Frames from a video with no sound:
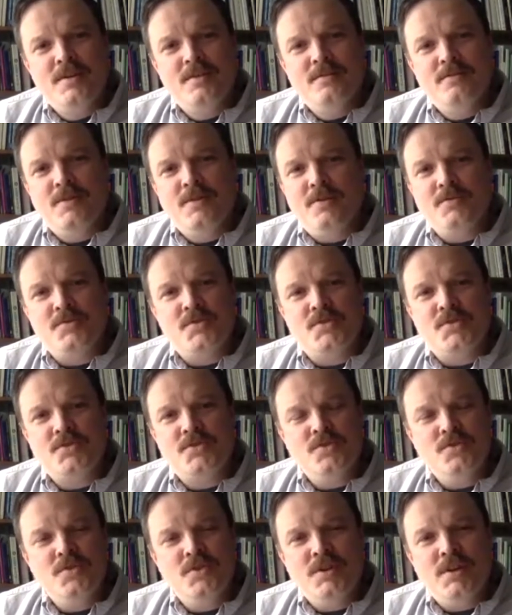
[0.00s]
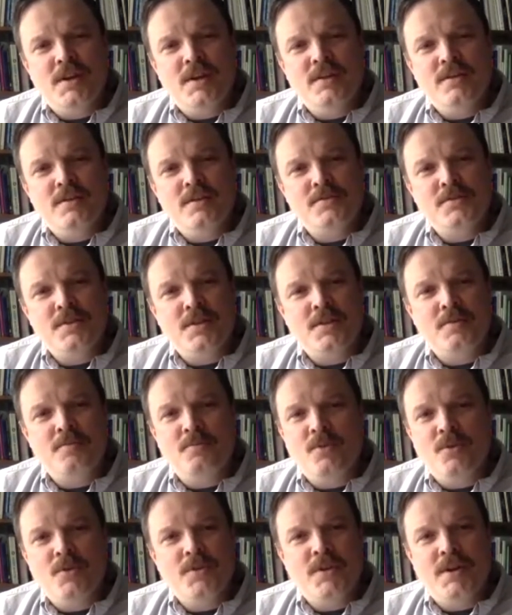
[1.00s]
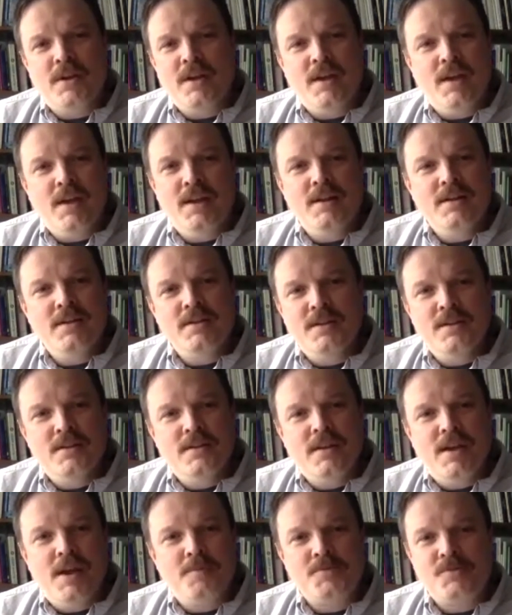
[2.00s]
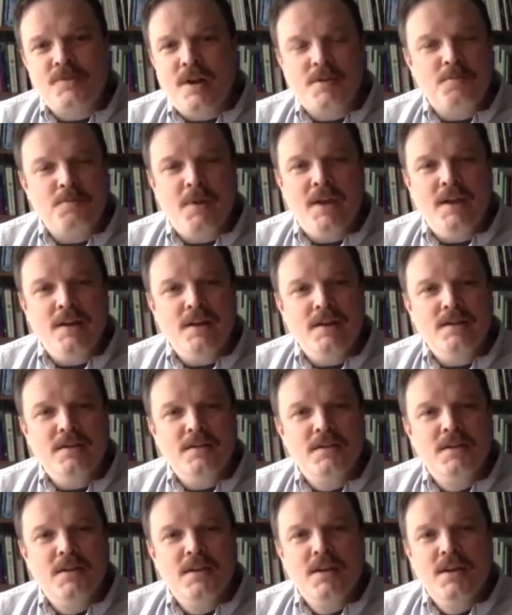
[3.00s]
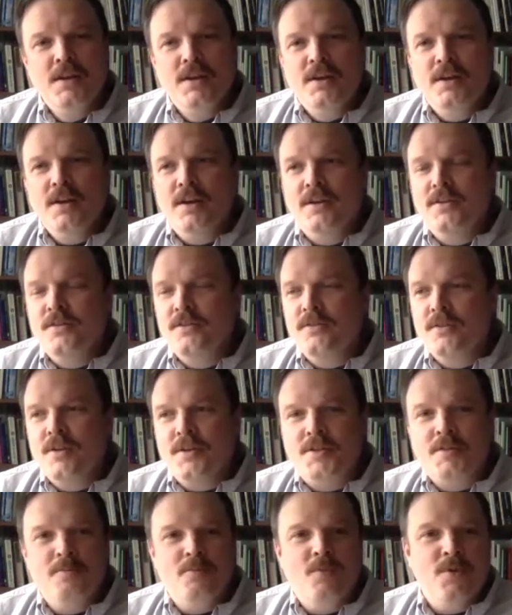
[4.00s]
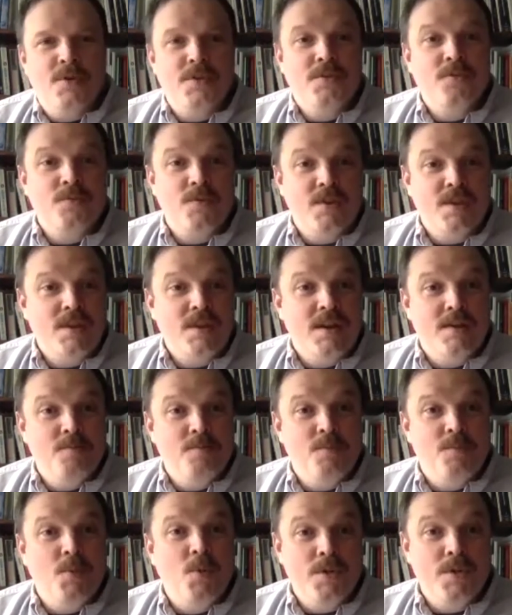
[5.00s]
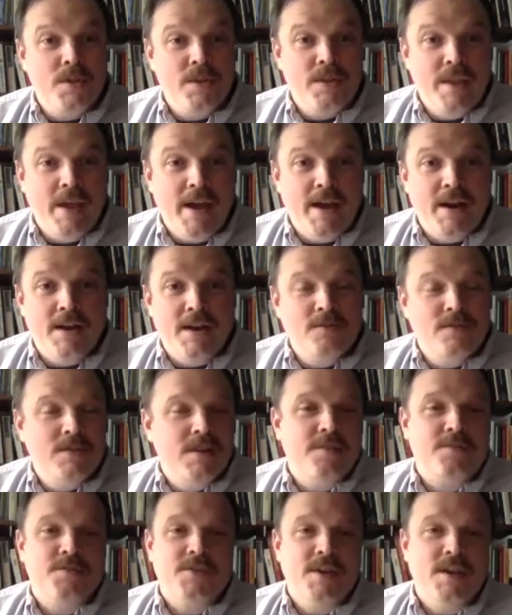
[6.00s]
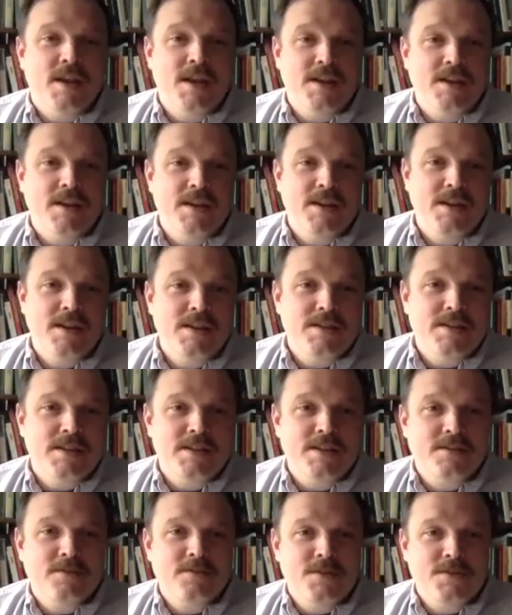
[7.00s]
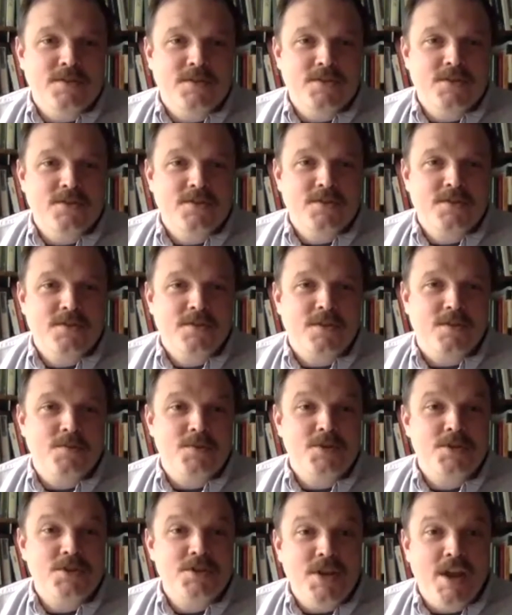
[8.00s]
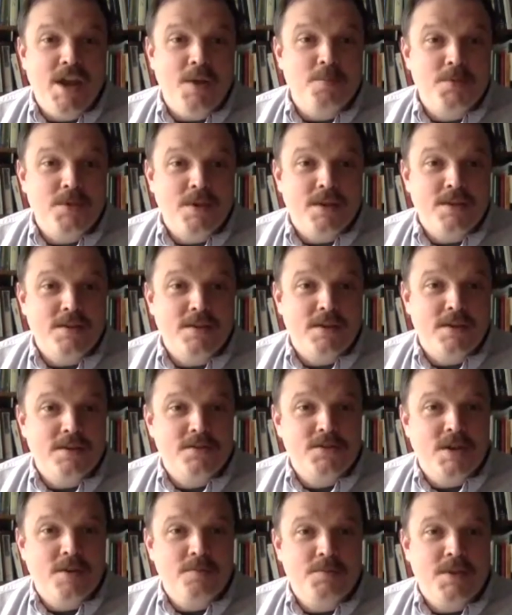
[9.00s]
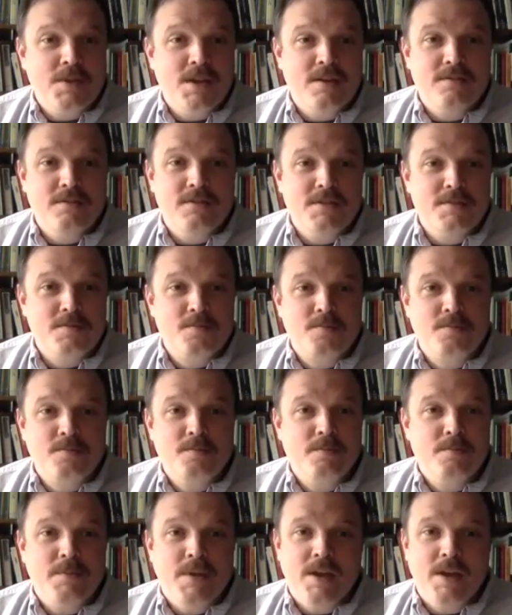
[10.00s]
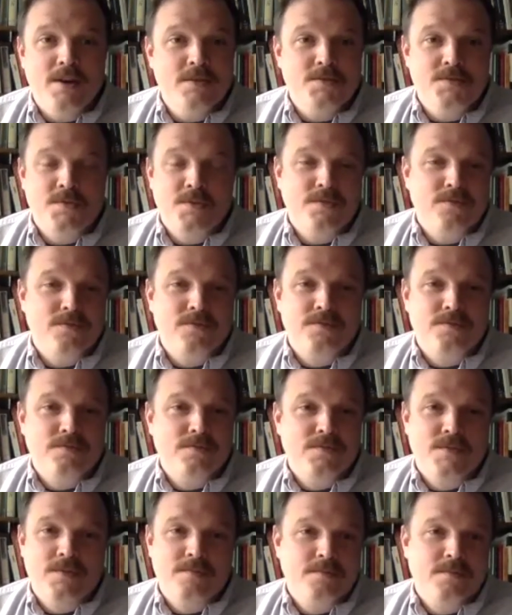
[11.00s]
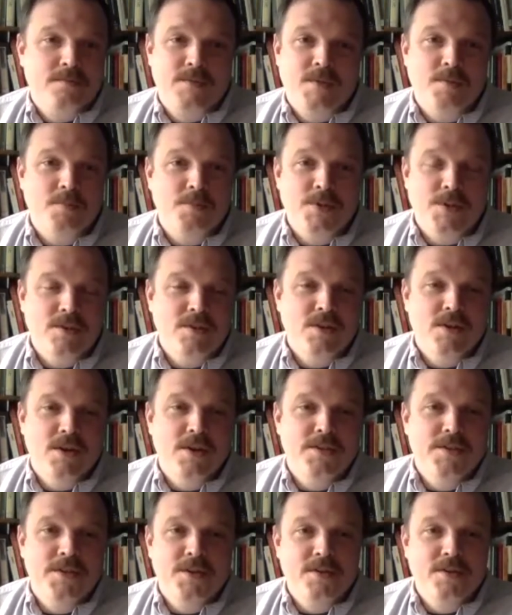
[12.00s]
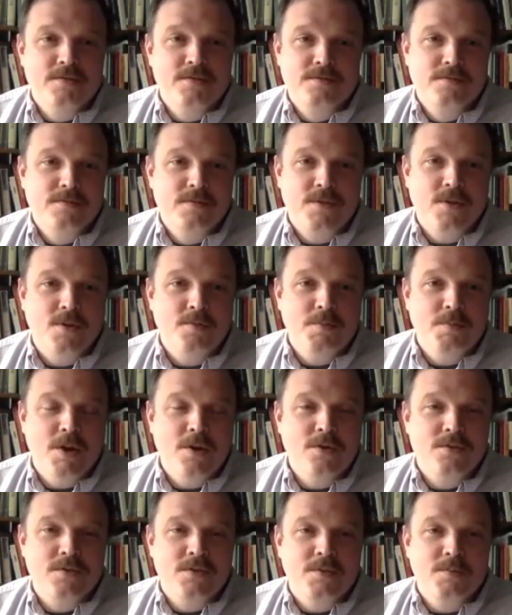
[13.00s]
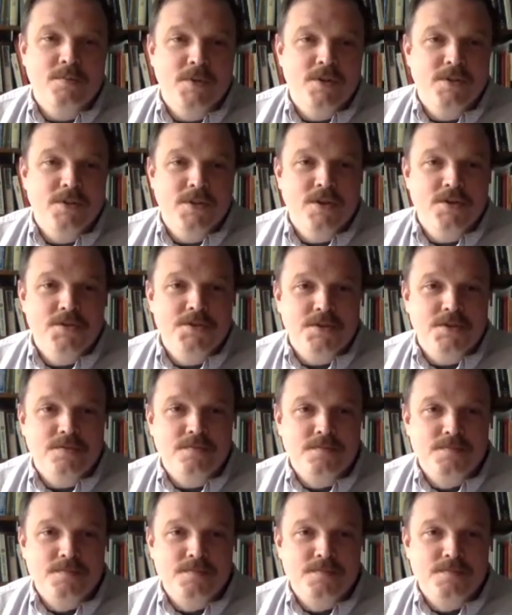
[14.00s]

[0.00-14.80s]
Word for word: When I was a student, I there's nothing more that I hated than abstract painting, and nothing more. And more than that, I definitely hated anything that wasn't that was shaped. I thought shaped canvas painters were completely on their own boat in the middle of the ocean.